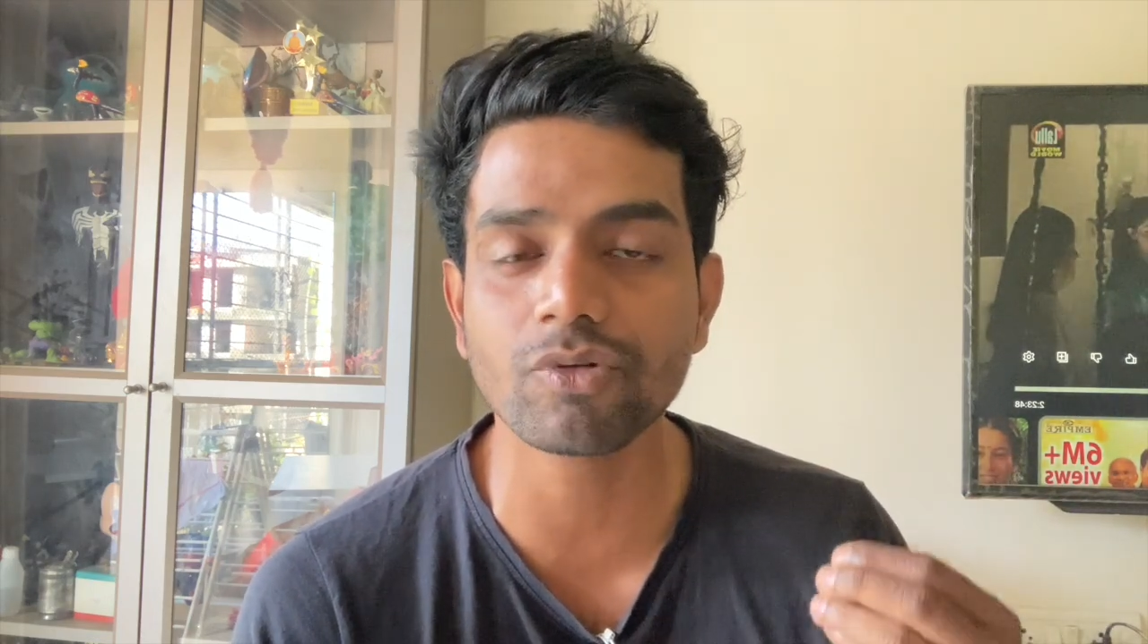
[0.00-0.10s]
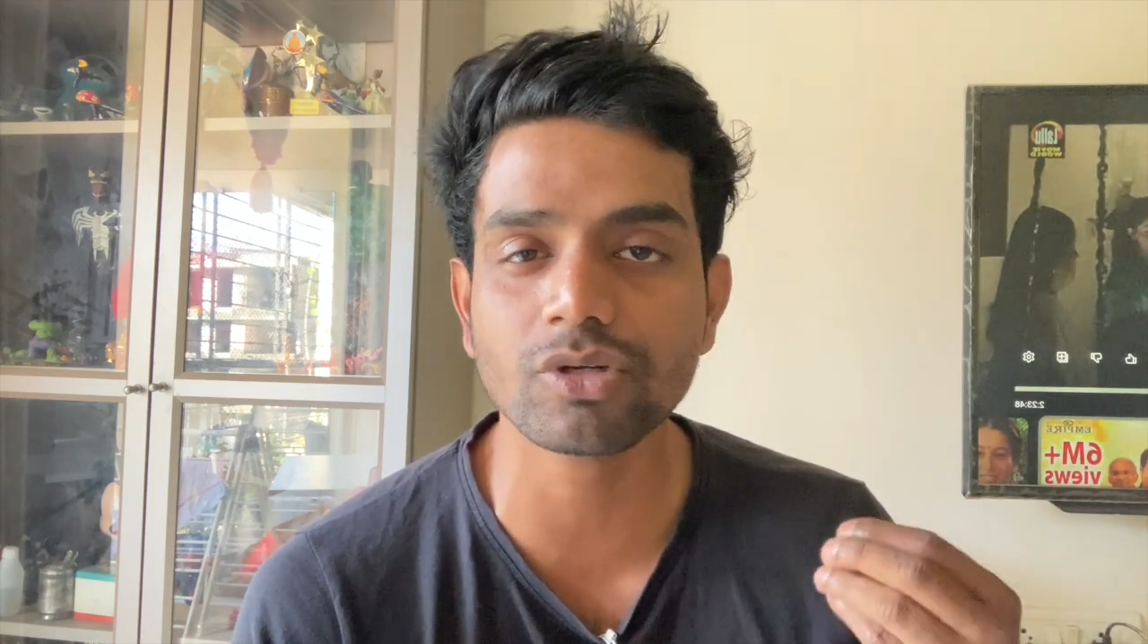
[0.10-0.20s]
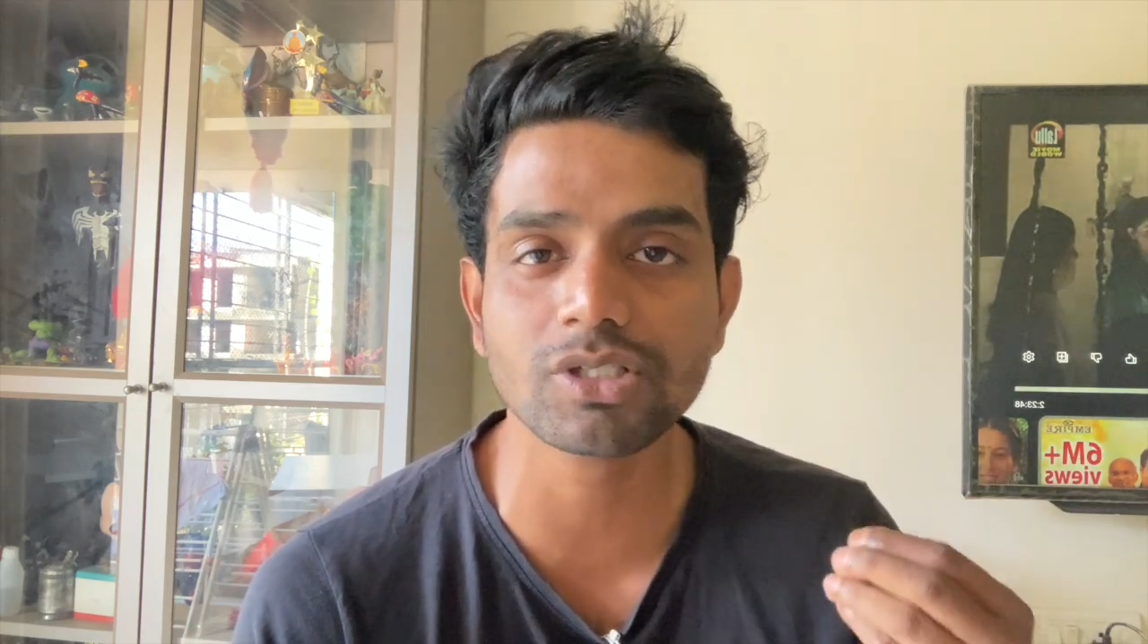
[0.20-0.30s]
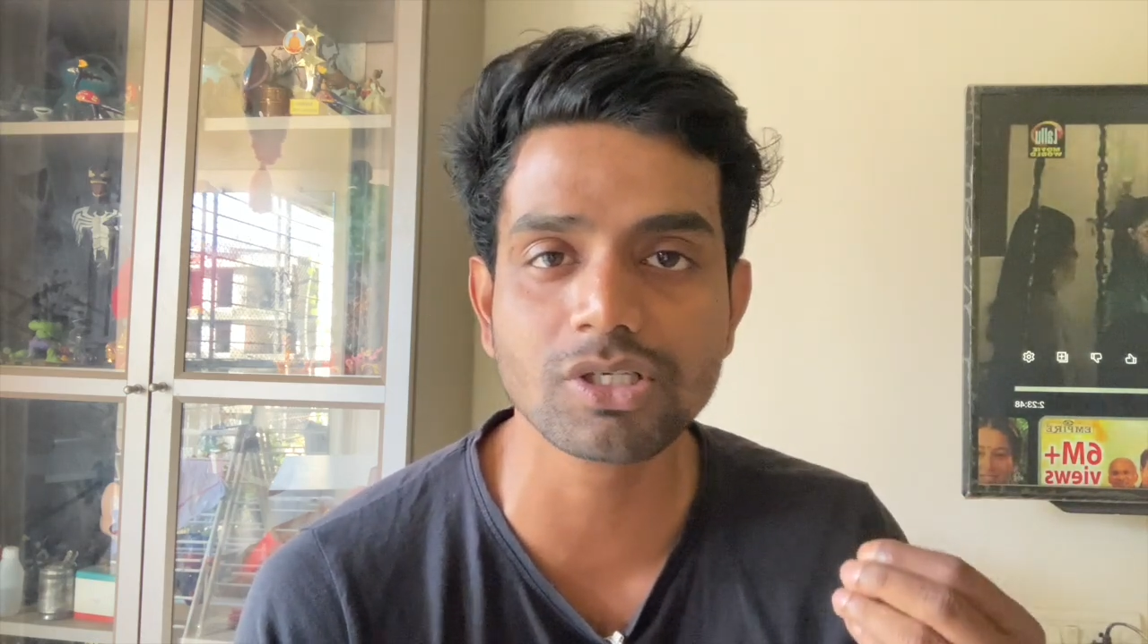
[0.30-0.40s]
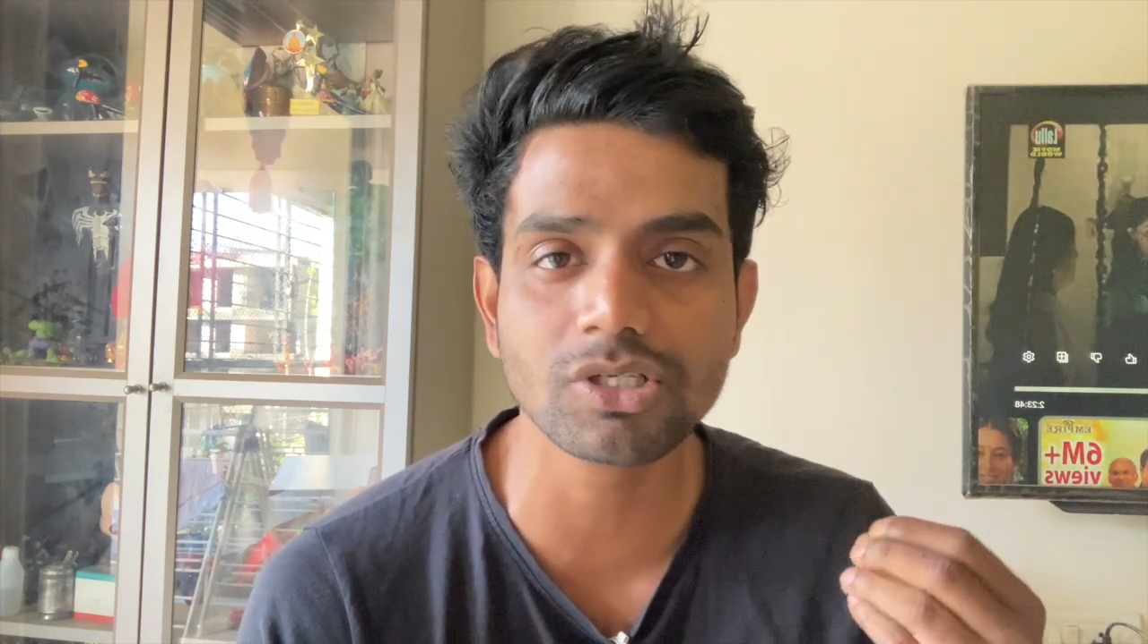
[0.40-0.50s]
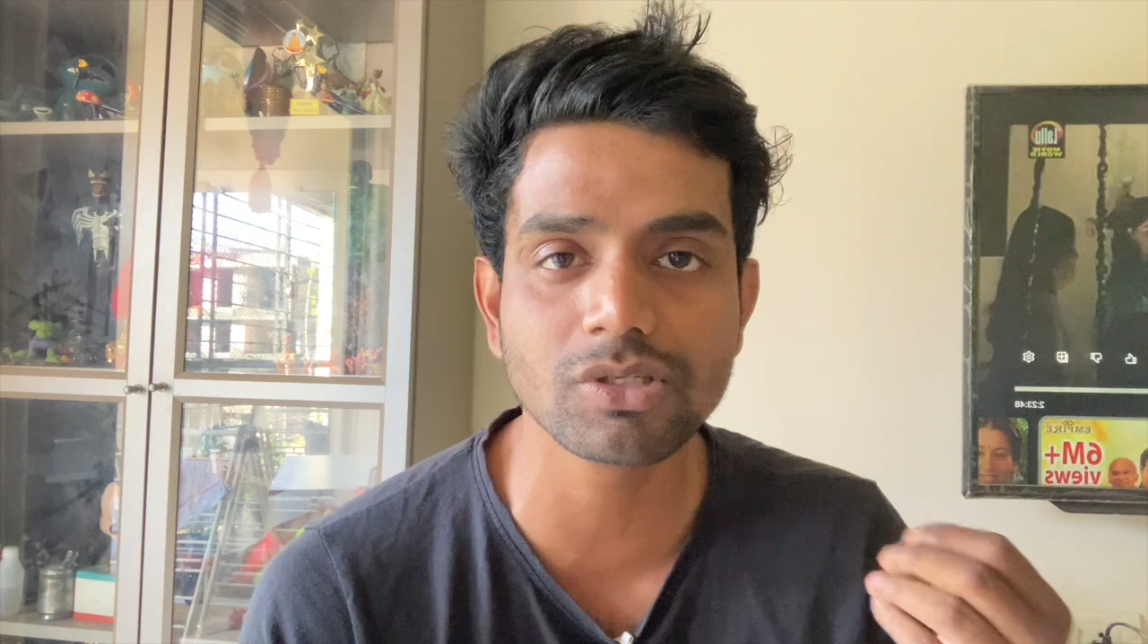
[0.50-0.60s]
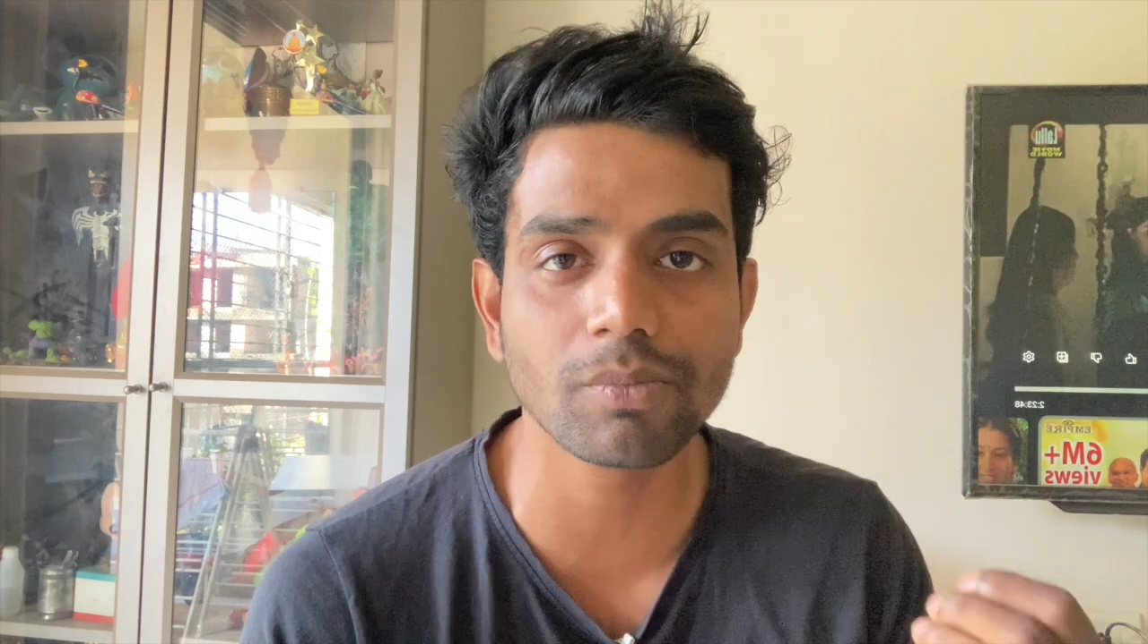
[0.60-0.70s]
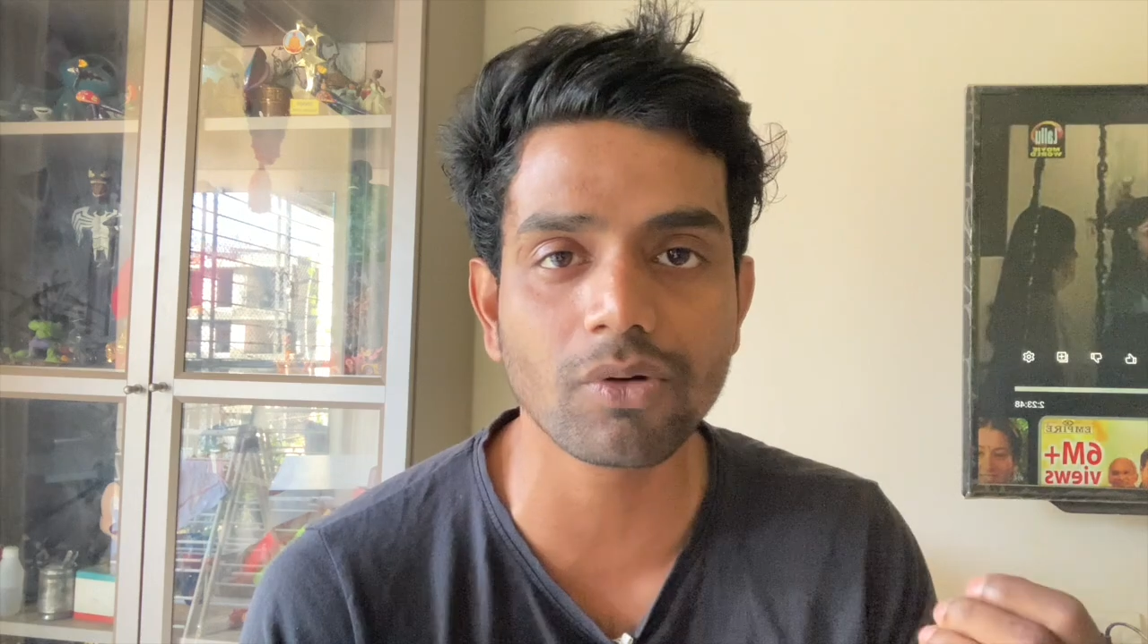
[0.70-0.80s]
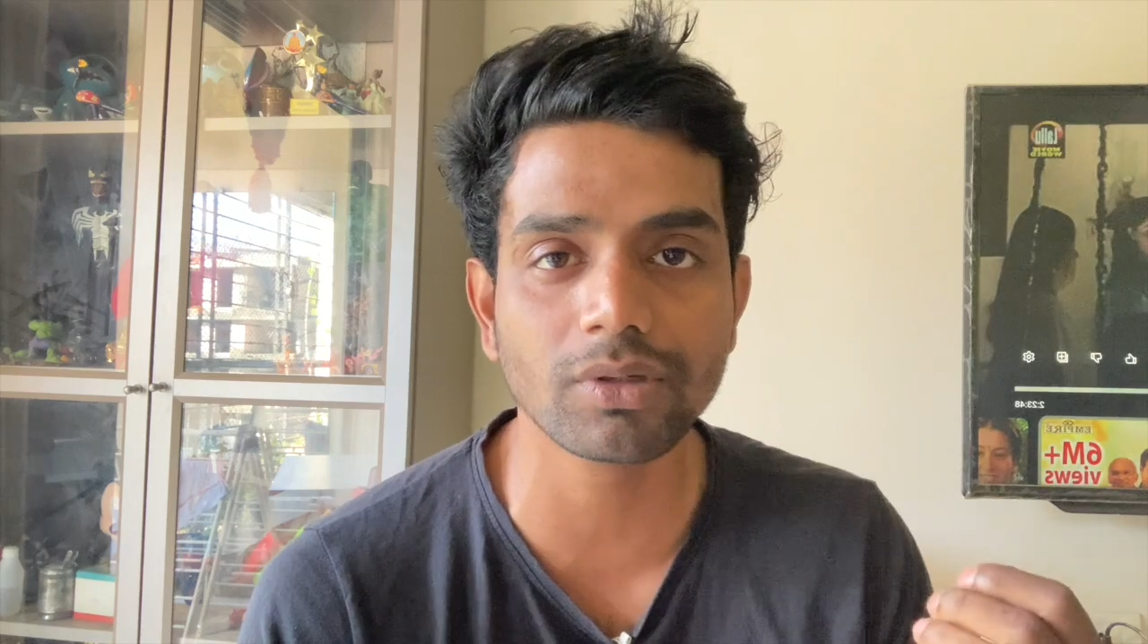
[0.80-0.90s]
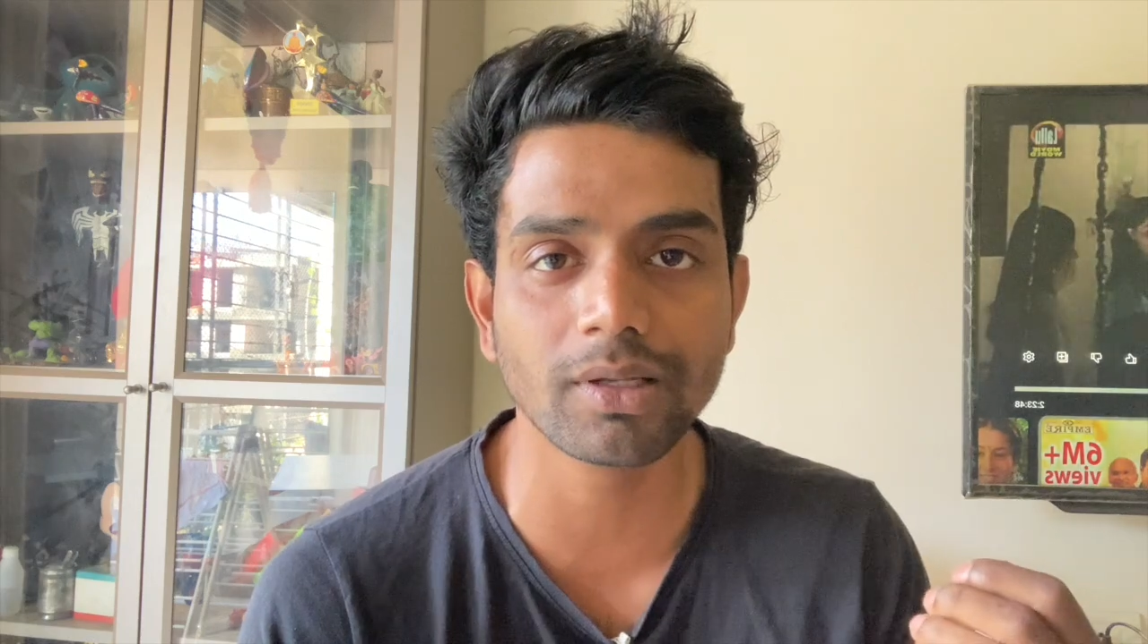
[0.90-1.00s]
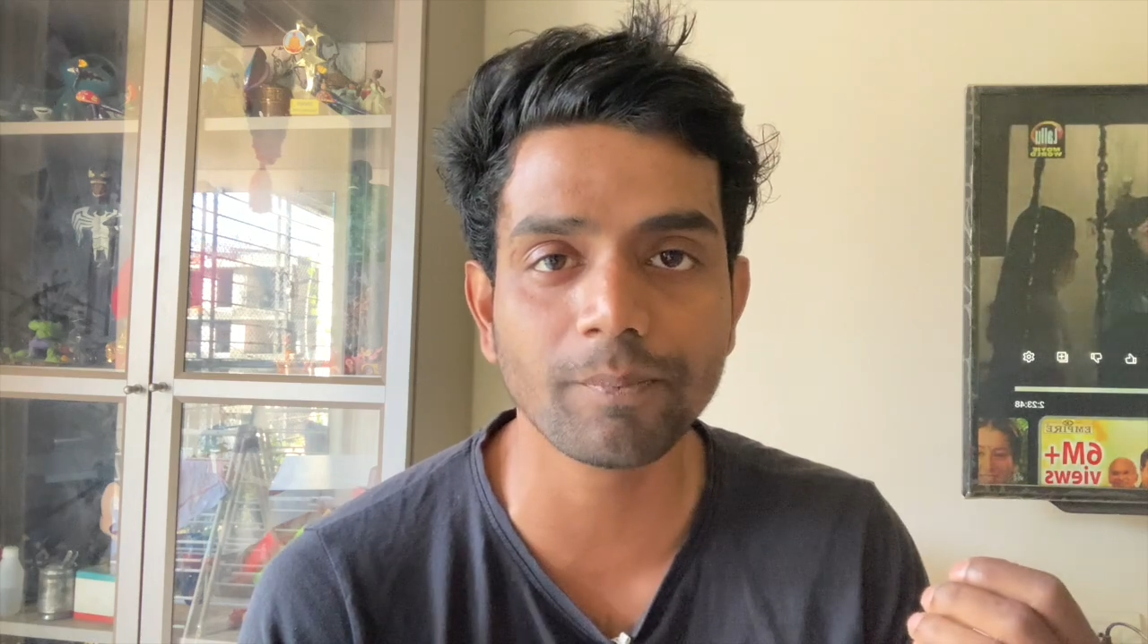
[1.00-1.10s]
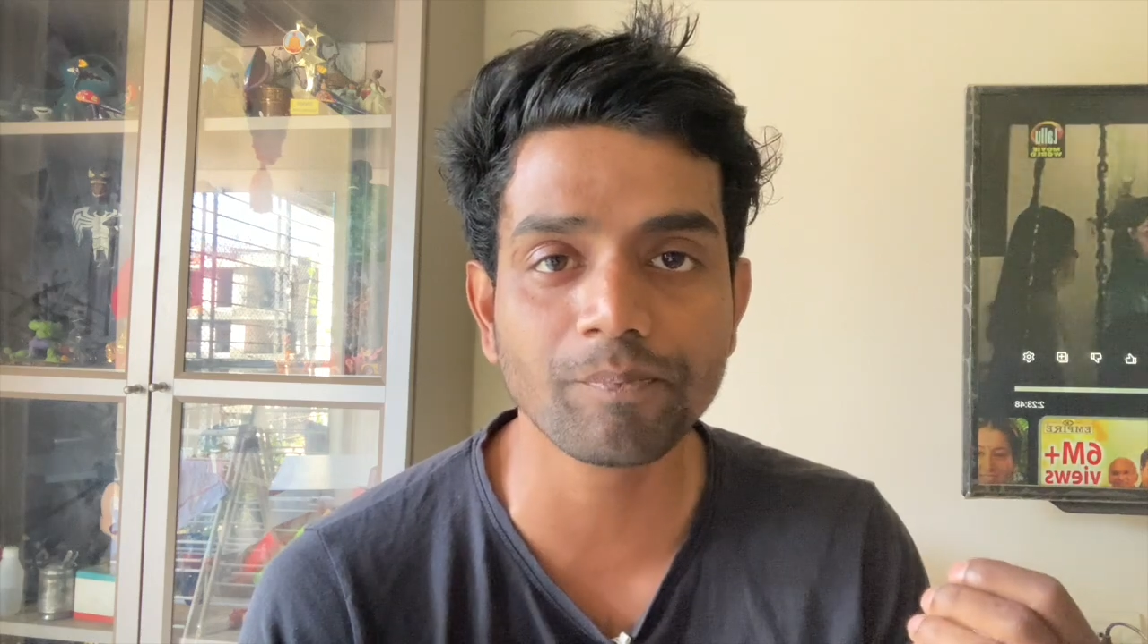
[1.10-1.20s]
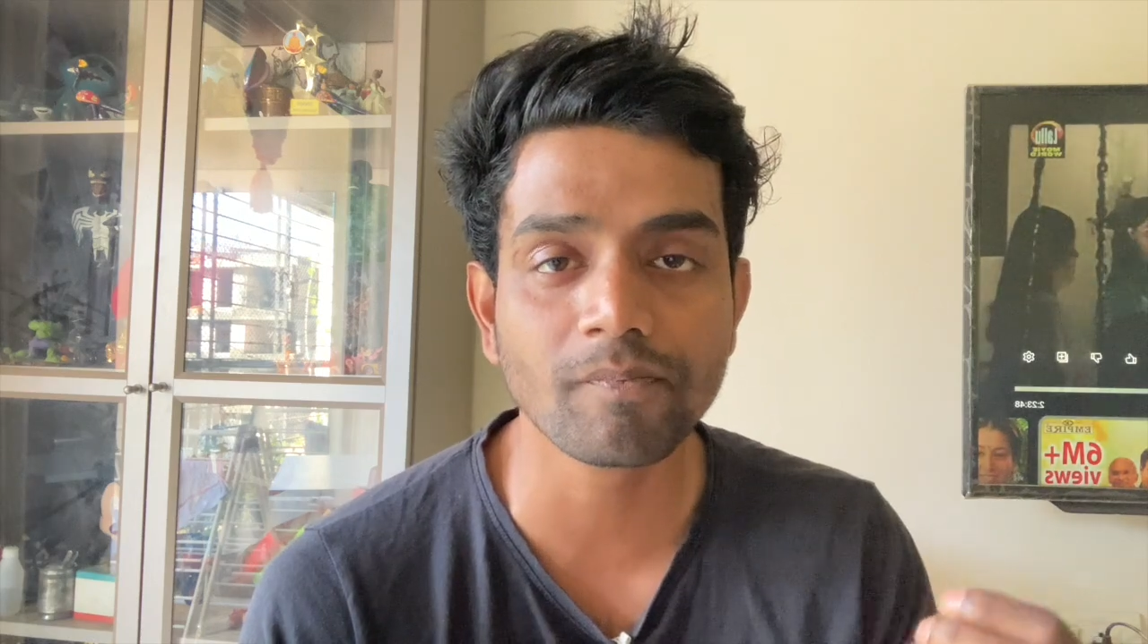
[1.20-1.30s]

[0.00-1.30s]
research about them.